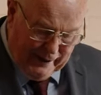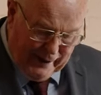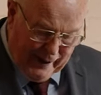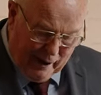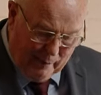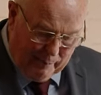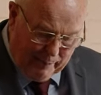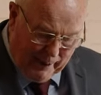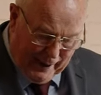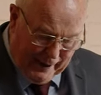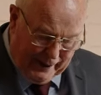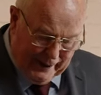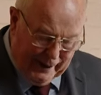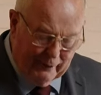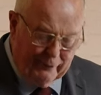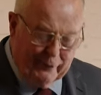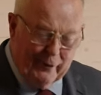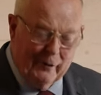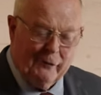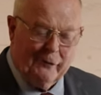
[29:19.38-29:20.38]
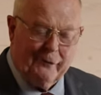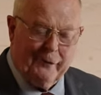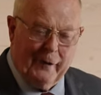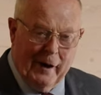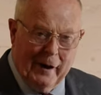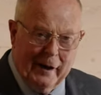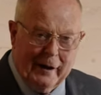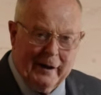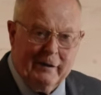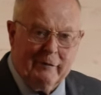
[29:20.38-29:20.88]
they are planning for
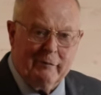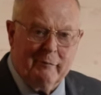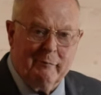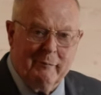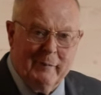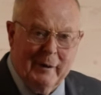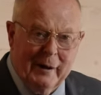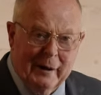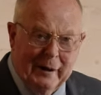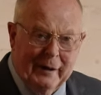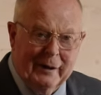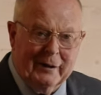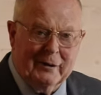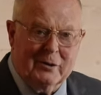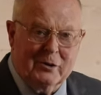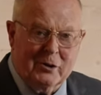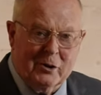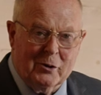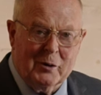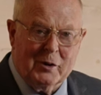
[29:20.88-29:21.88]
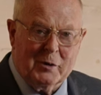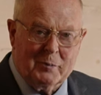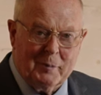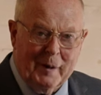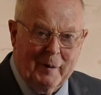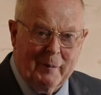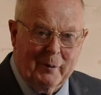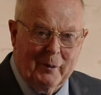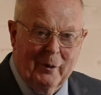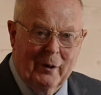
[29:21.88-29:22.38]
5 million Jewish
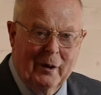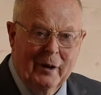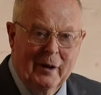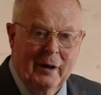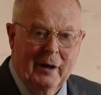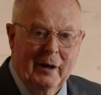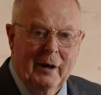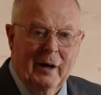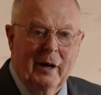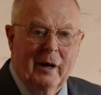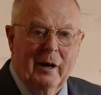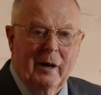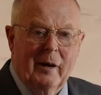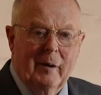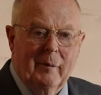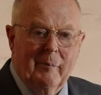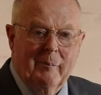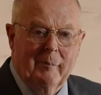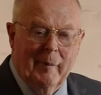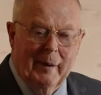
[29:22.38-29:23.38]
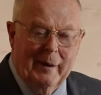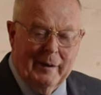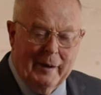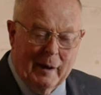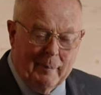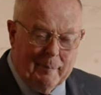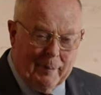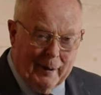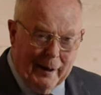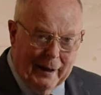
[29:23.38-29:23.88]
people.
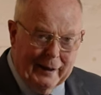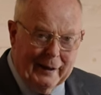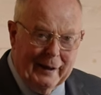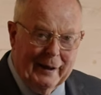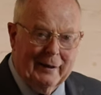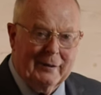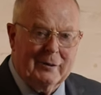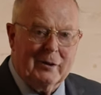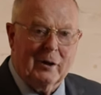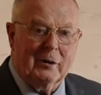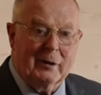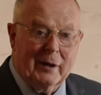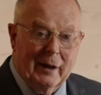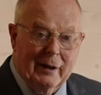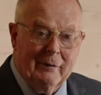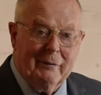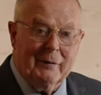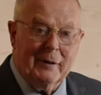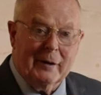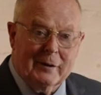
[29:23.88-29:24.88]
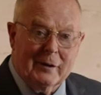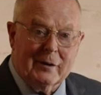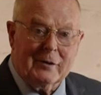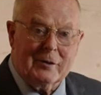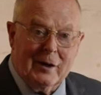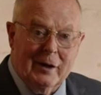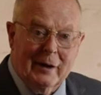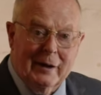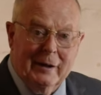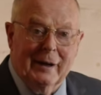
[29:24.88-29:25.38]
They're planning to live in the
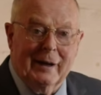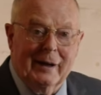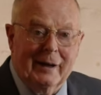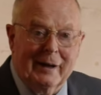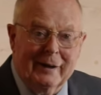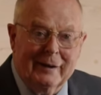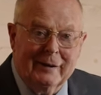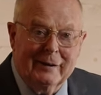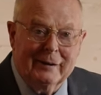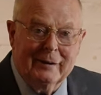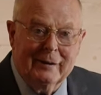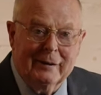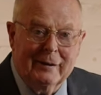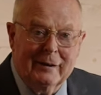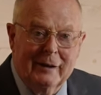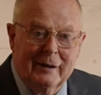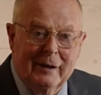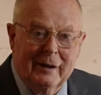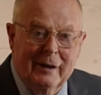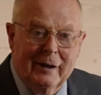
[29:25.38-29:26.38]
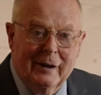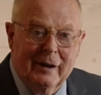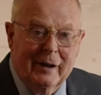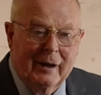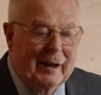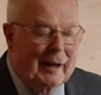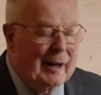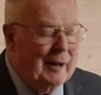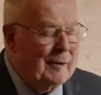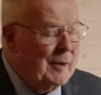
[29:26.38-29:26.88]
Sinai,
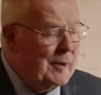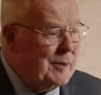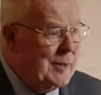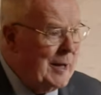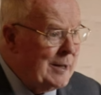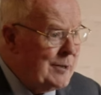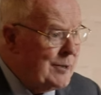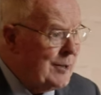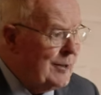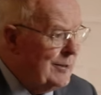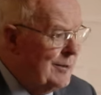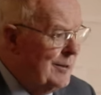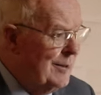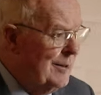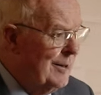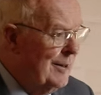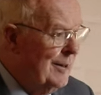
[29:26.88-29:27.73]
in the desert.